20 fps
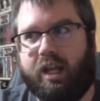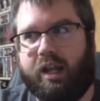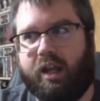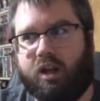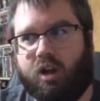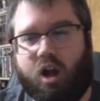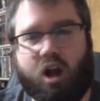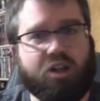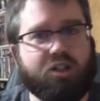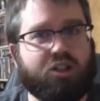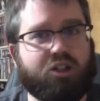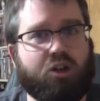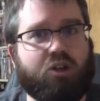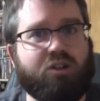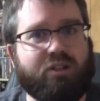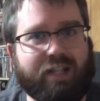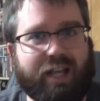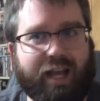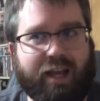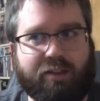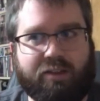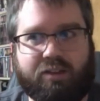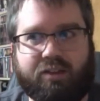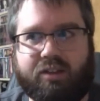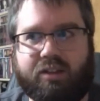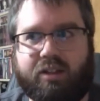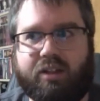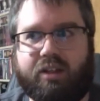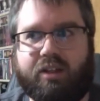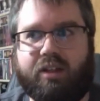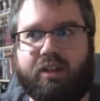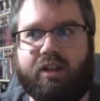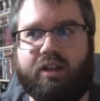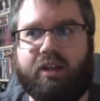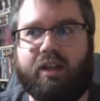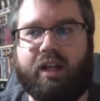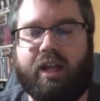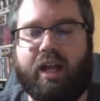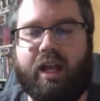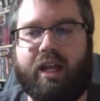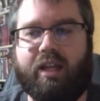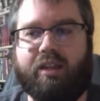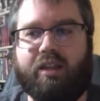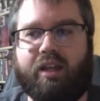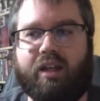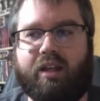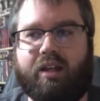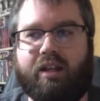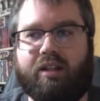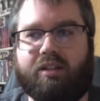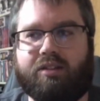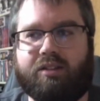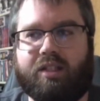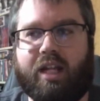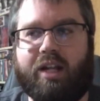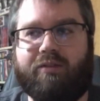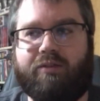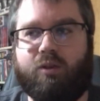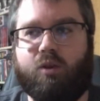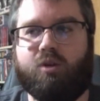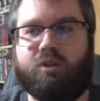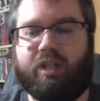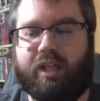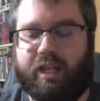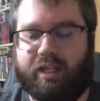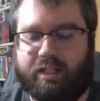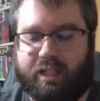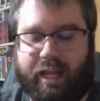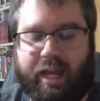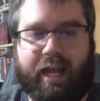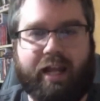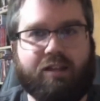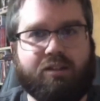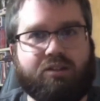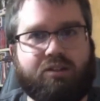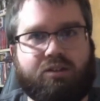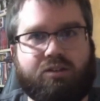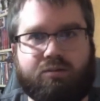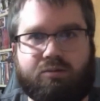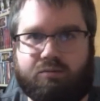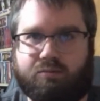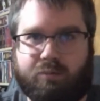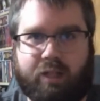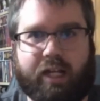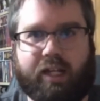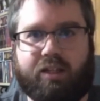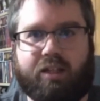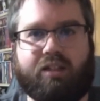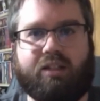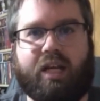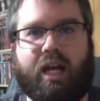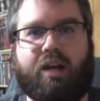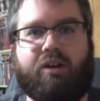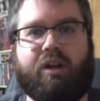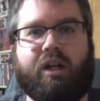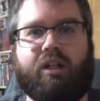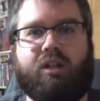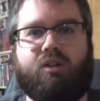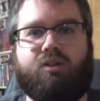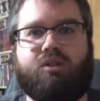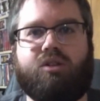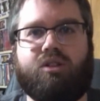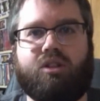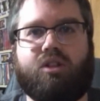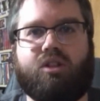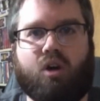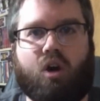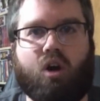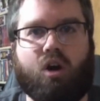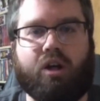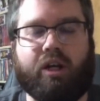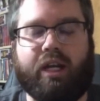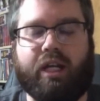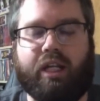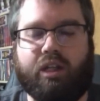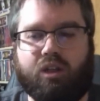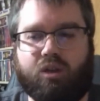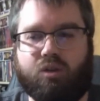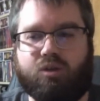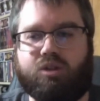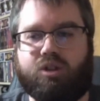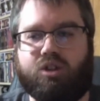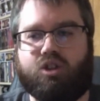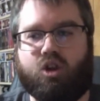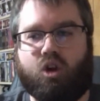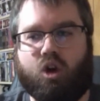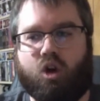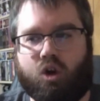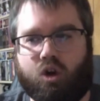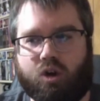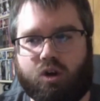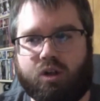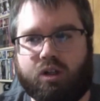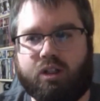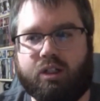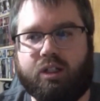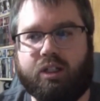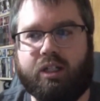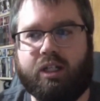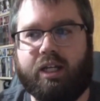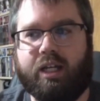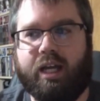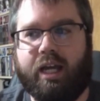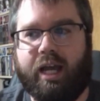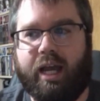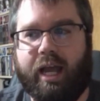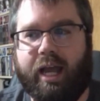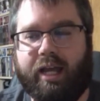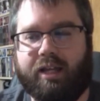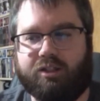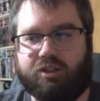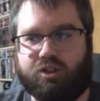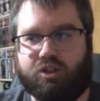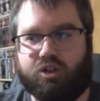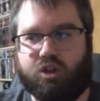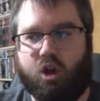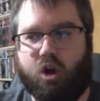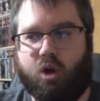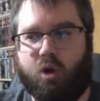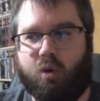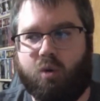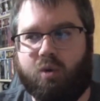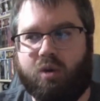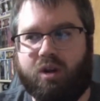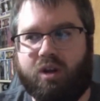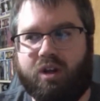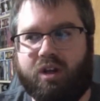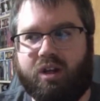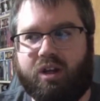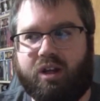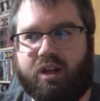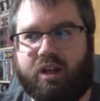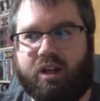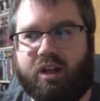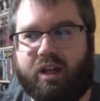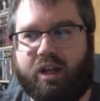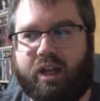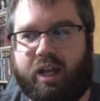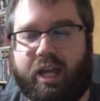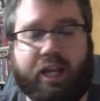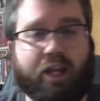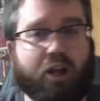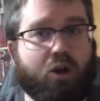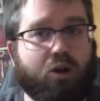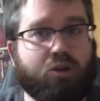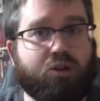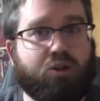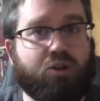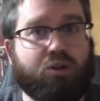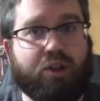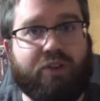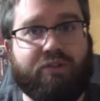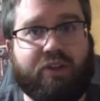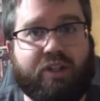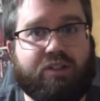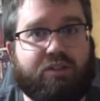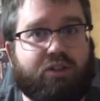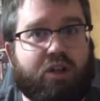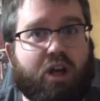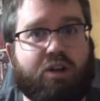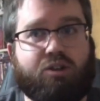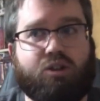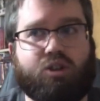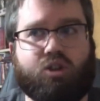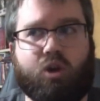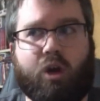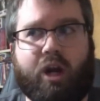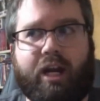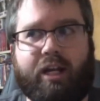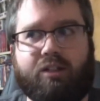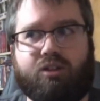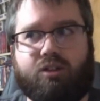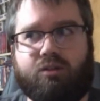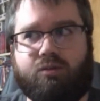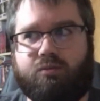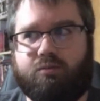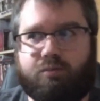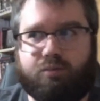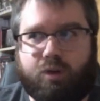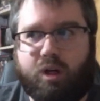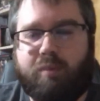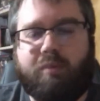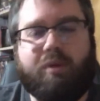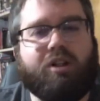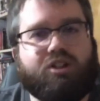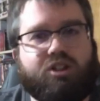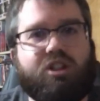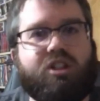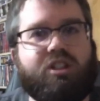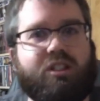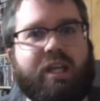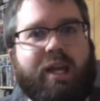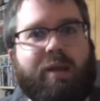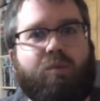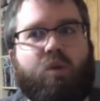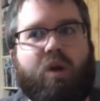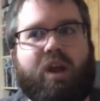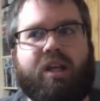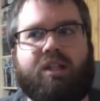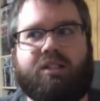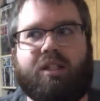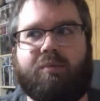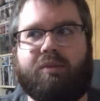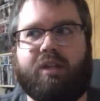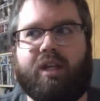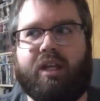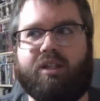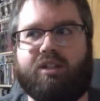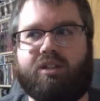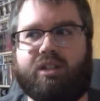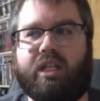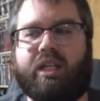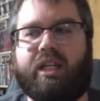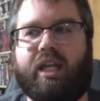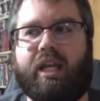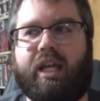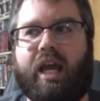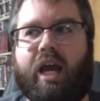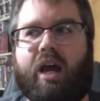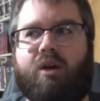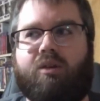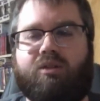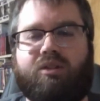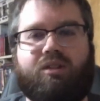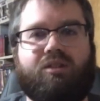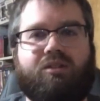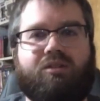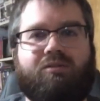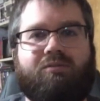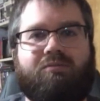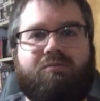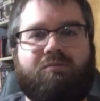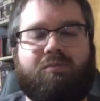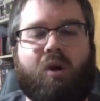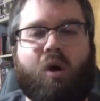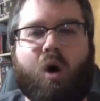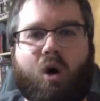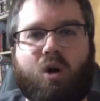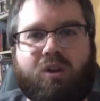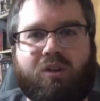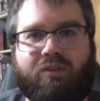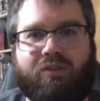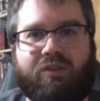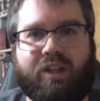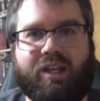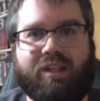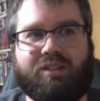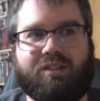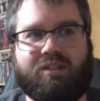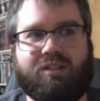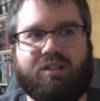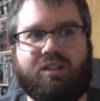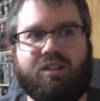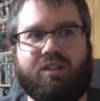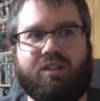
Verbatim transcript: Causes her death, and then instead of losing his hands, like in the title, he loses his heart. He loses her. And so he goes through the events of Doctor Strange pretty much the same way, except he's seeking out all of this